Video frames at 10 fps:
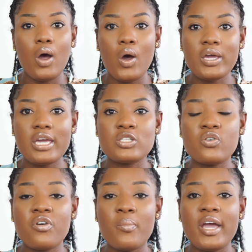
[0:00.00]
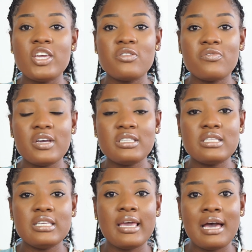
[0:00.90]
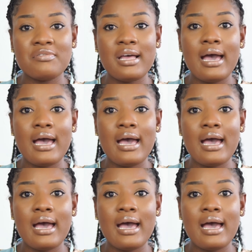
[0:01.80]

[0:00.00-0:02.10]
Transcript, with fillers: okay so for my university after i